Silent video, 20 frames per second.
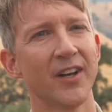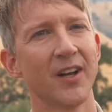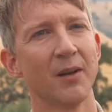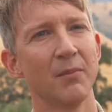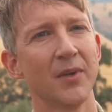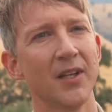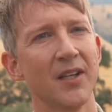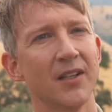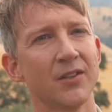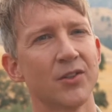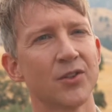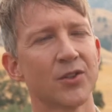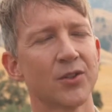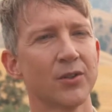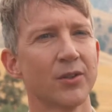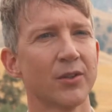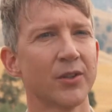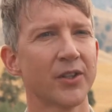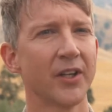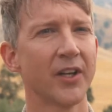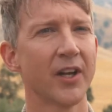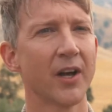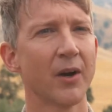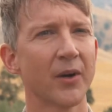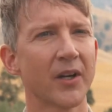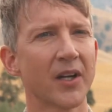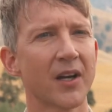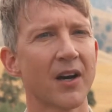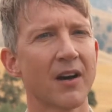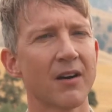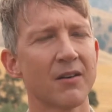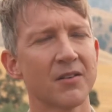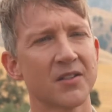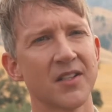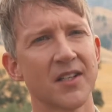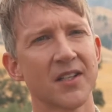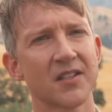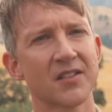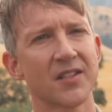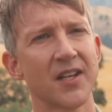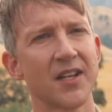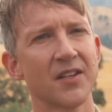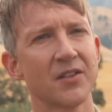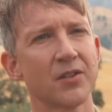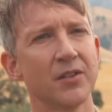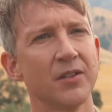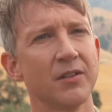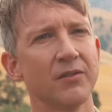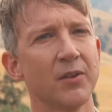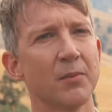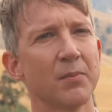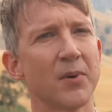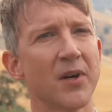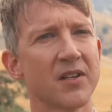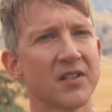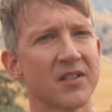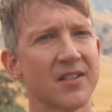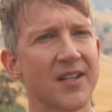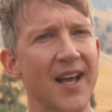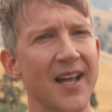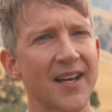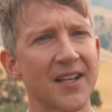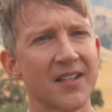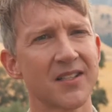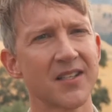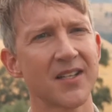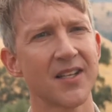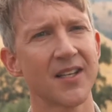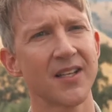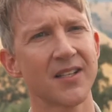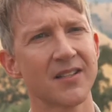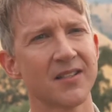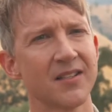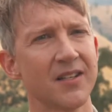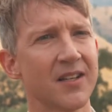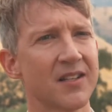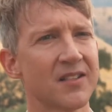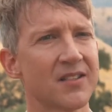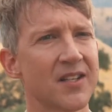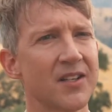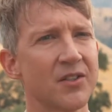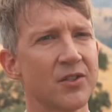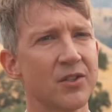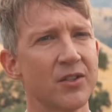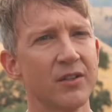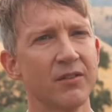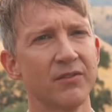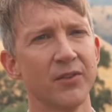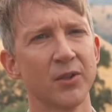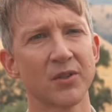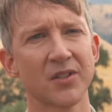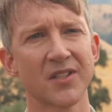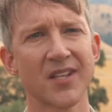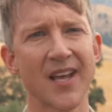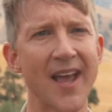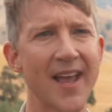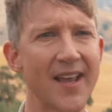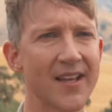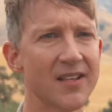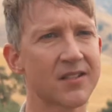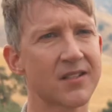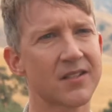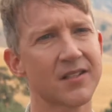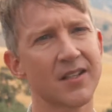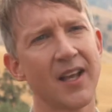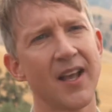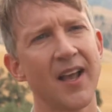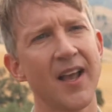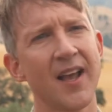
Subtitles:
I mean, sure, you know, a car is an extension of your personality, it's an extension of your taste.